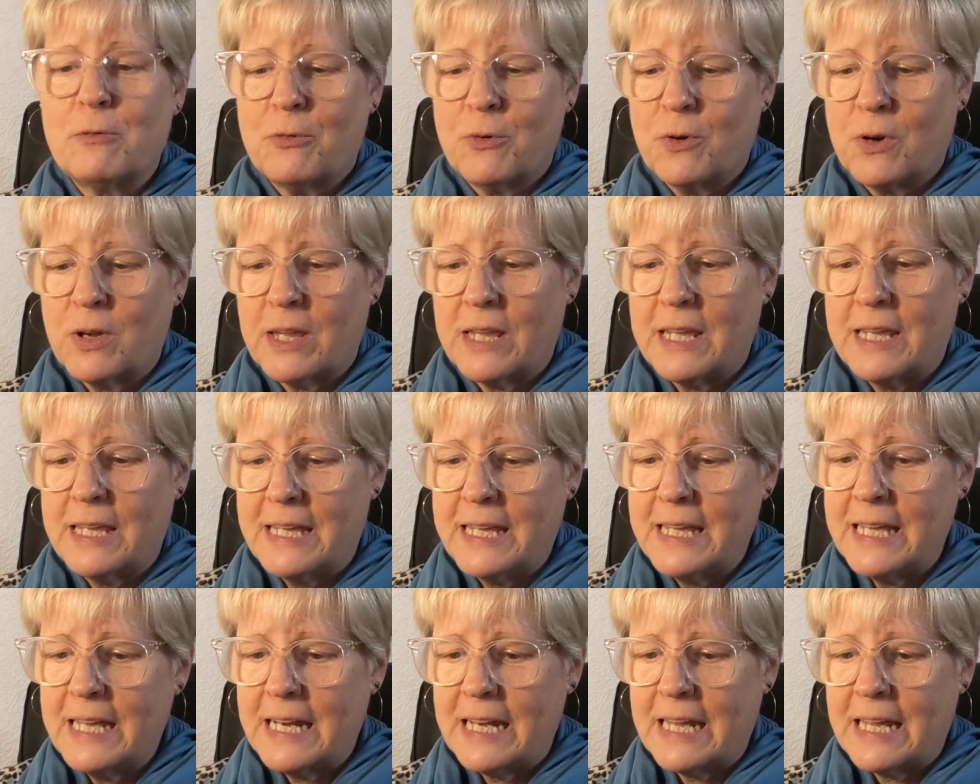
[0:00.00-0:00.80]

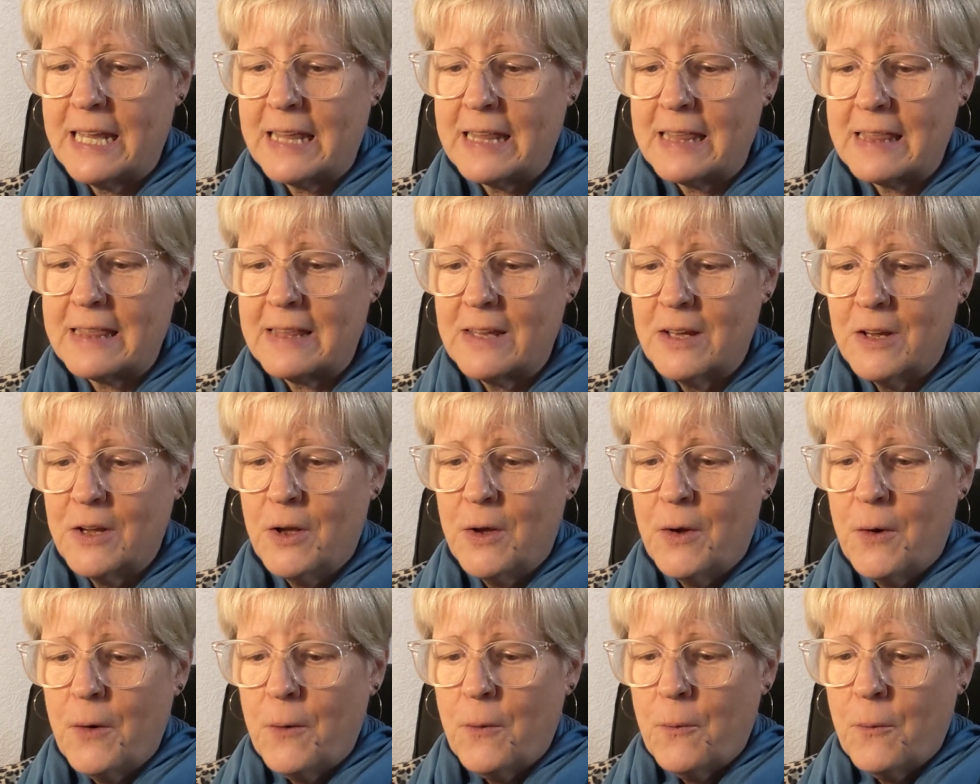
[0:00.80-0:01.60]
forgetteth
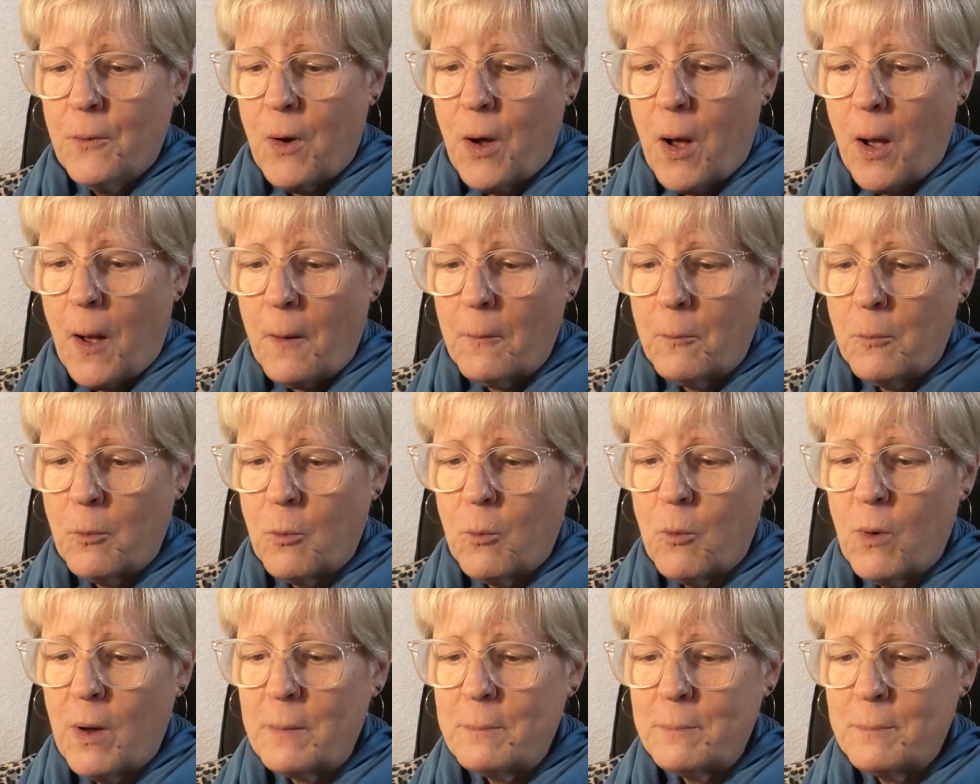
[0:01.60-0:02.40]

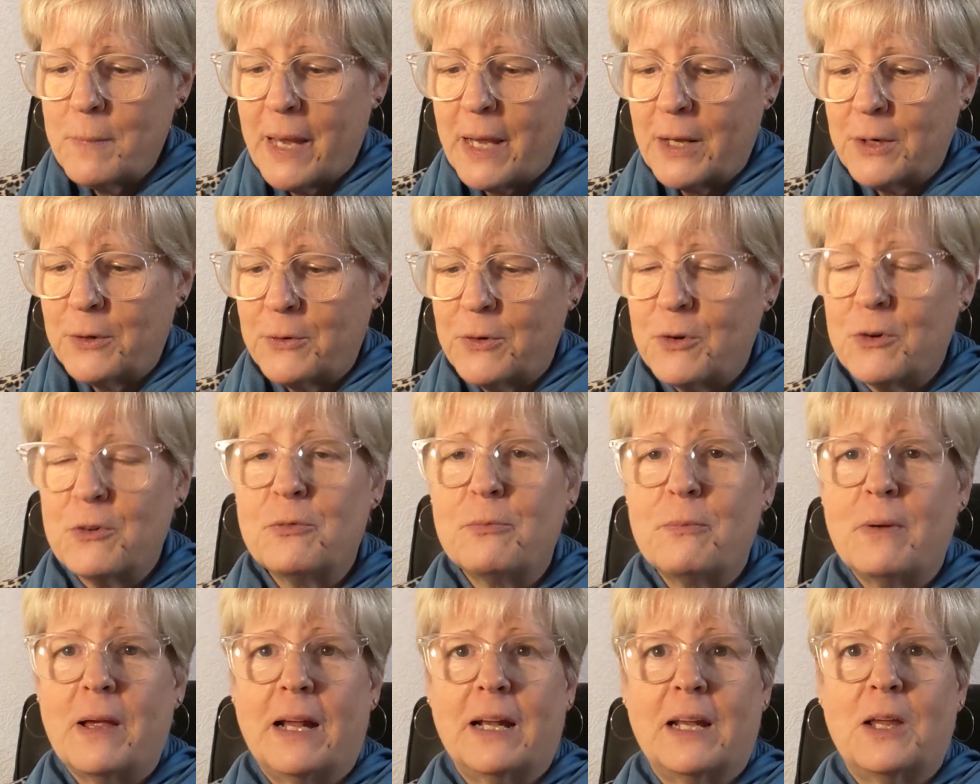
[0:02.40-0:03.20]
what manner of
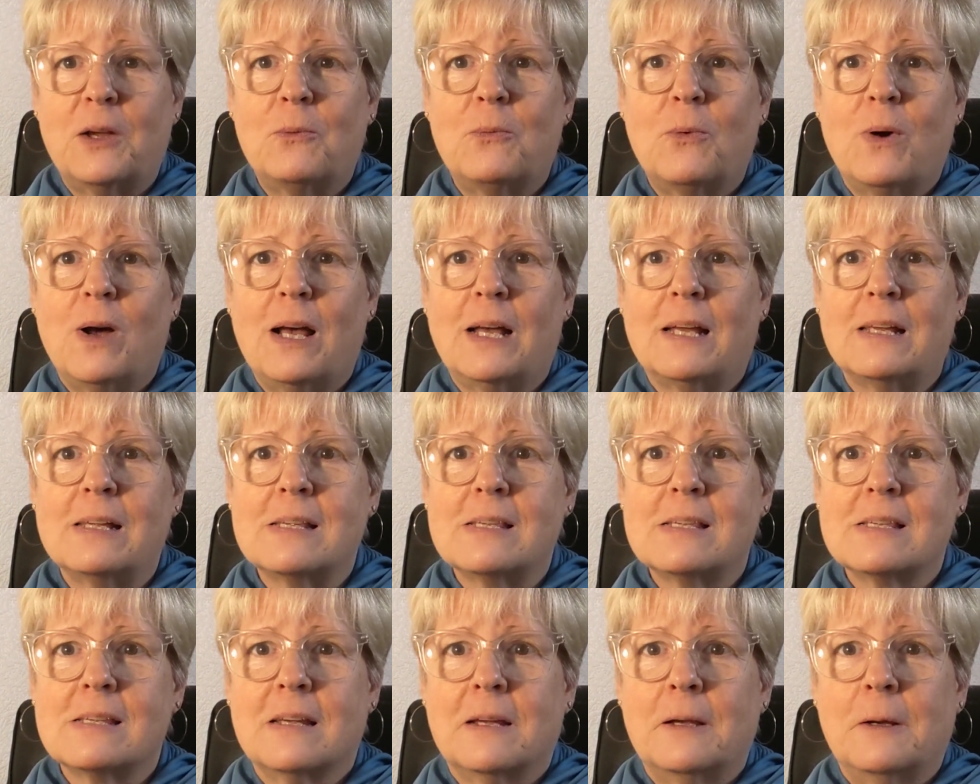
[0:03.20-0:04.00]
man he
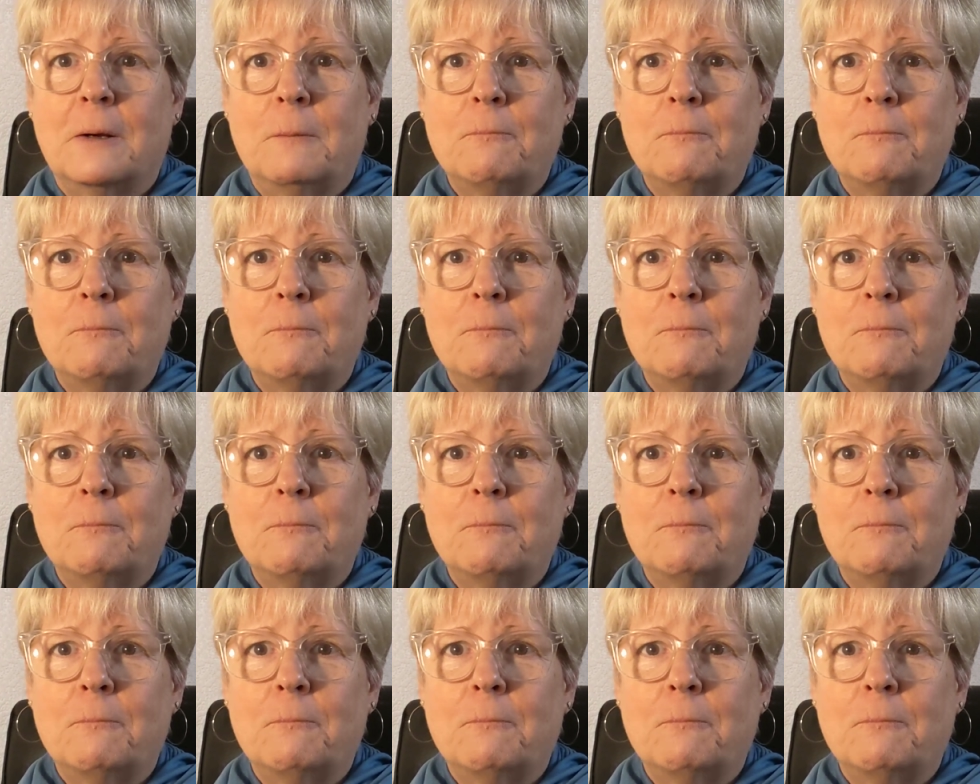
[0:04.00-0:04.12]
was.